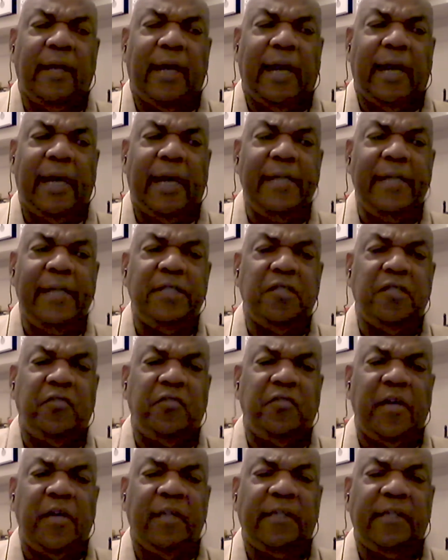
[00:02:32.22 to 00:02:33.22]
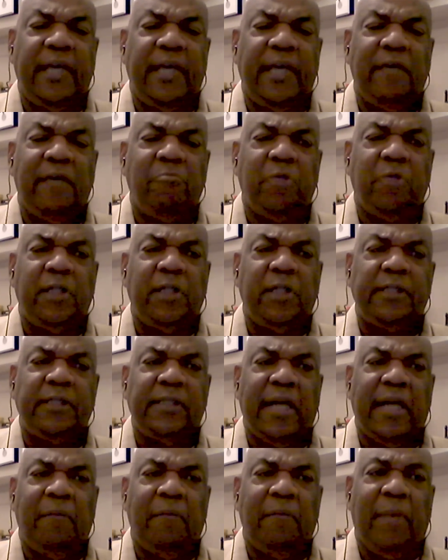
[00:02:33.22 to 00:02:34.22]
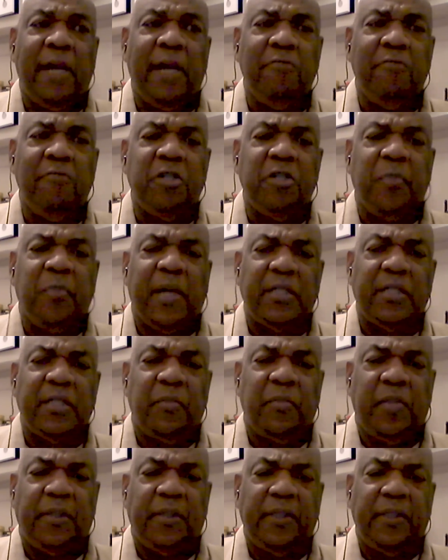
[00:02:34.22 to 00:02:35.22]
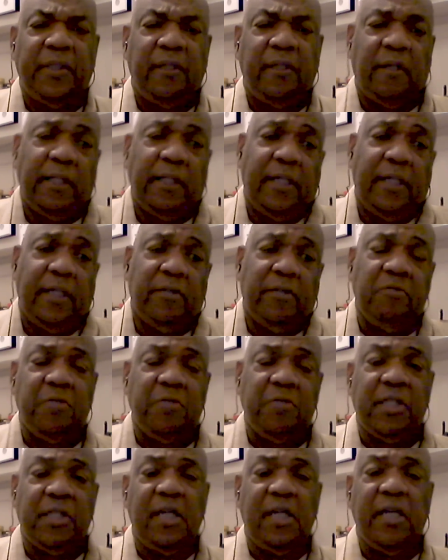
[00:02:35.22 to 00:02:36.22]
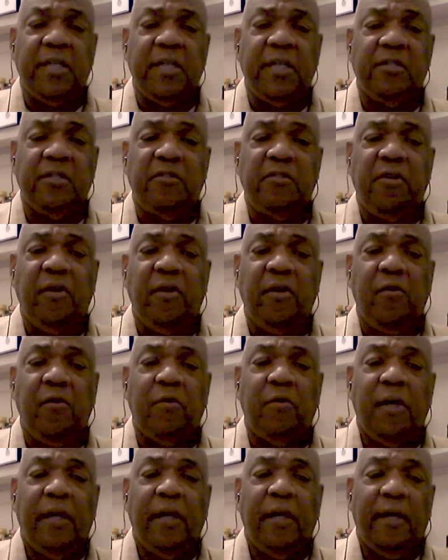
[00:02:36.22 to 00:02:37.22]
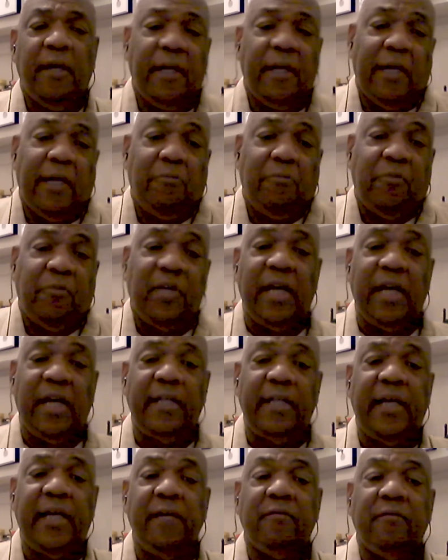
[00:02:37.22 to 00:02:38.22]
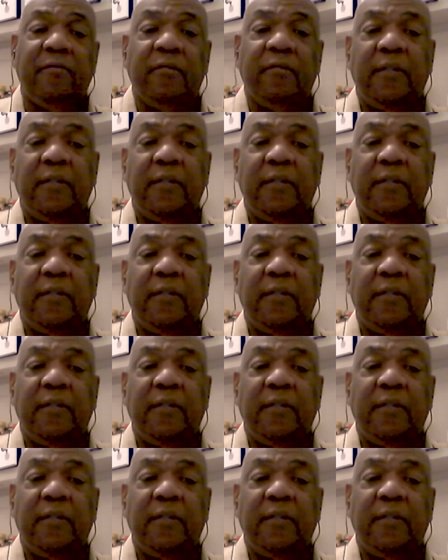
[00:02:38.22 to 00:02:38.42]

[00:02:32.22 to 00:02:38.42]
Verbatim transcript: I just felt that was not my responsibility. All he had to do was say yes or no, and I would have gotten out.